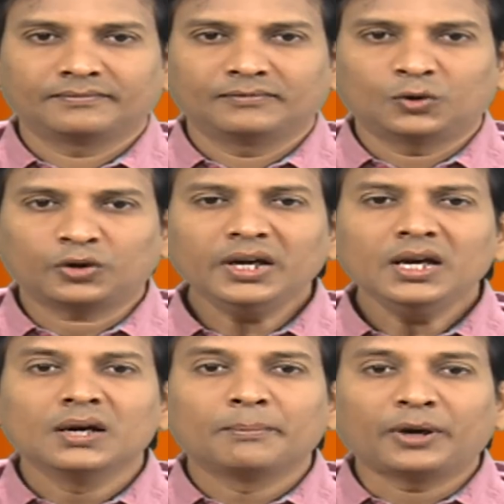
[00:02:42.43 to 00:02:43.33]
Okay,
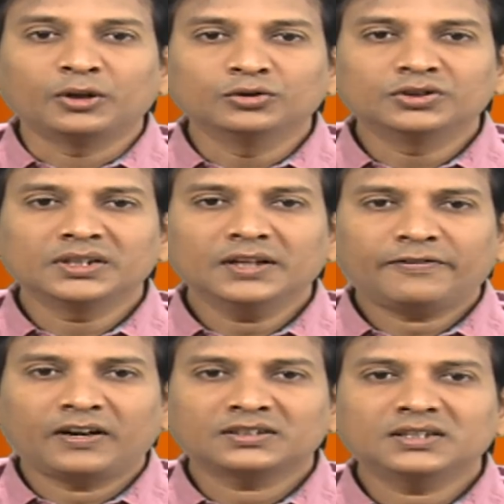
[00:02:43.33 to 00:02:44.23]
by using the
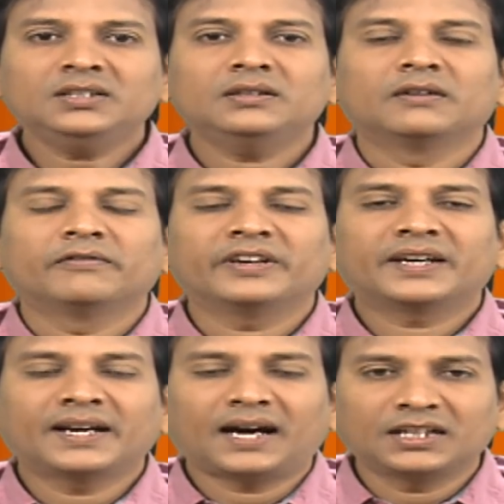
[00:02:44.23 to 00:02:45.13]
functions we
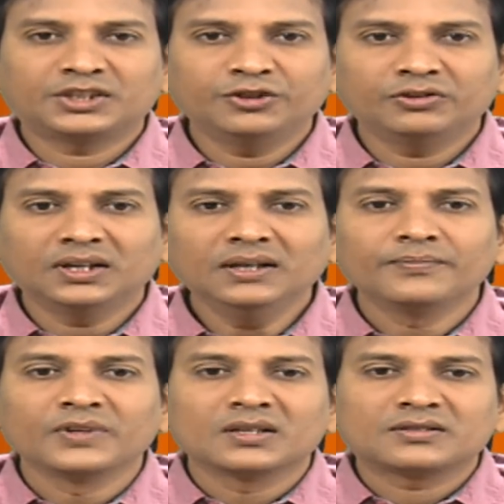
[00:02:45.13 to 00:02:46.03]
can achieve the
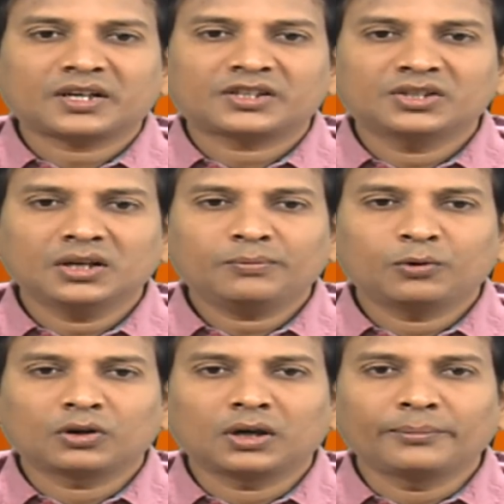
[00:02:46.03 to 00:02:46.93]
structured
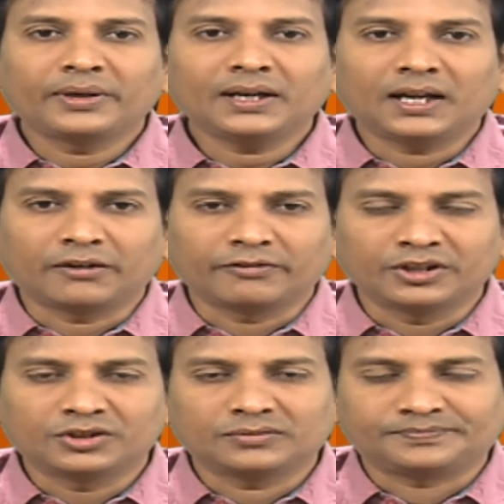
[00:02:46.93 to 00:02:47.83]
programming language.